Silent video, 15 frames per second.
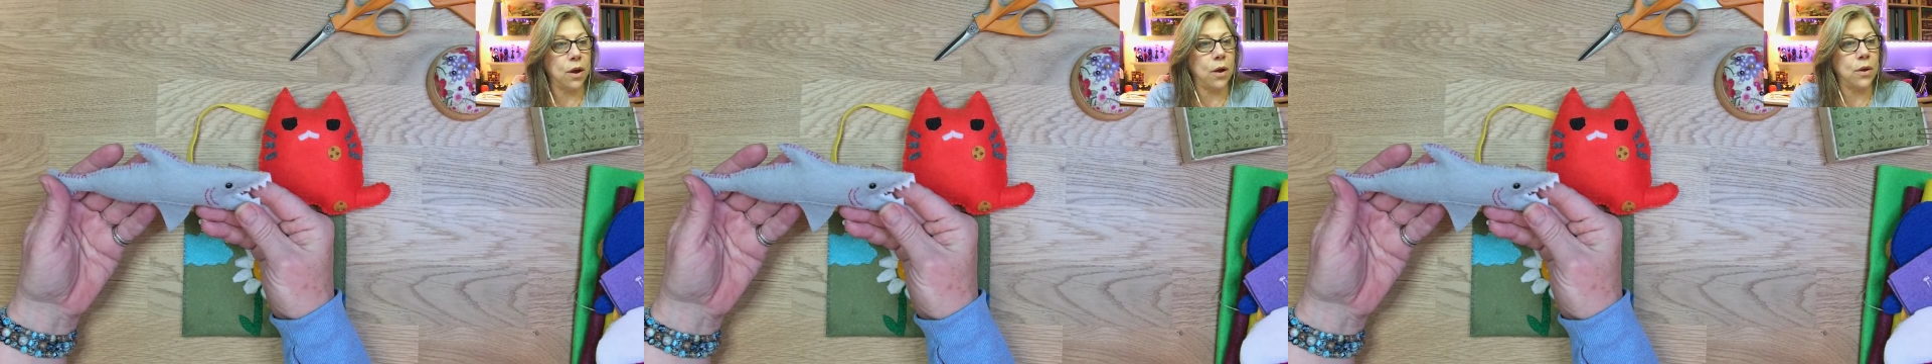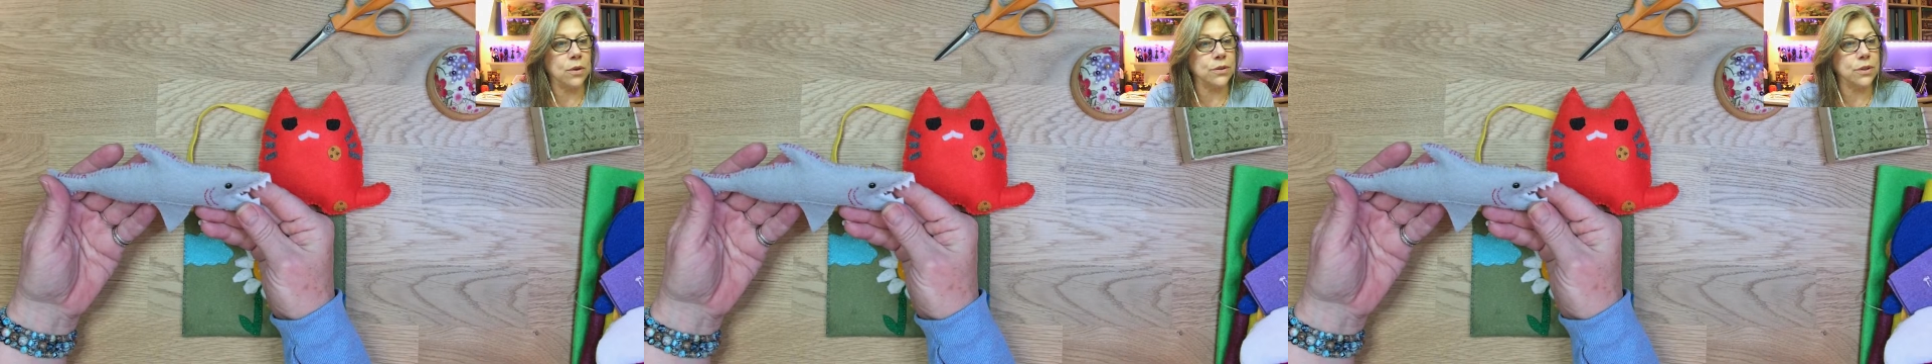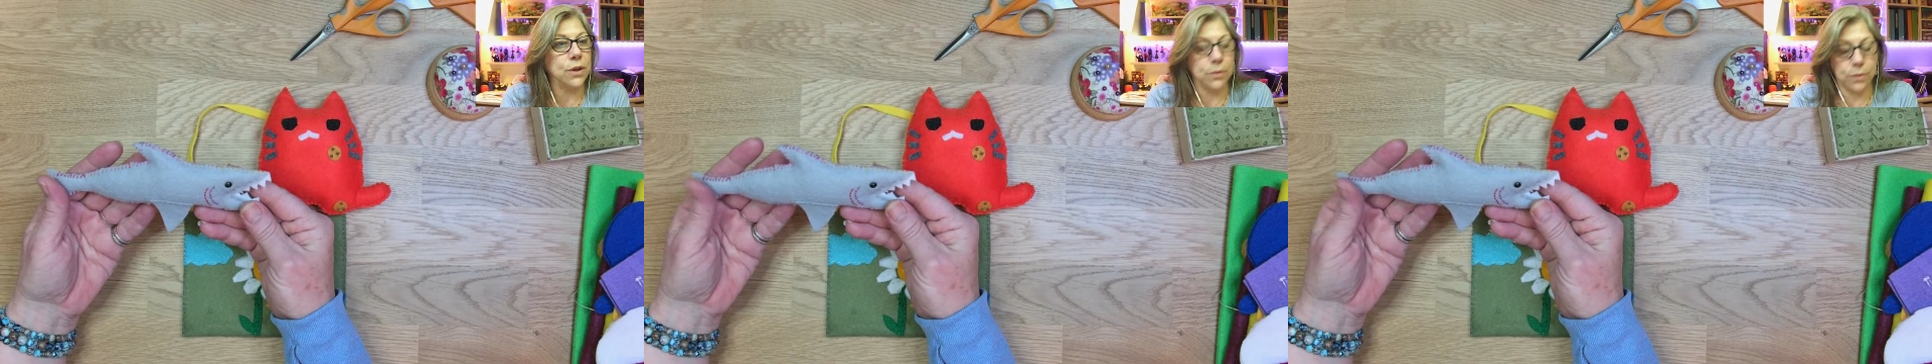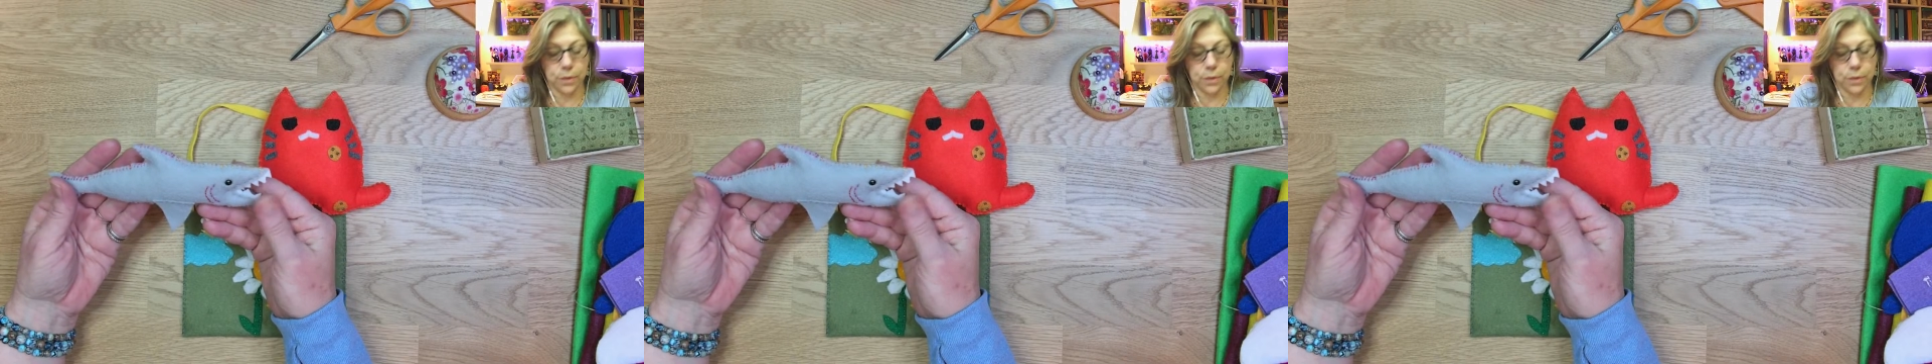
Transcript: also.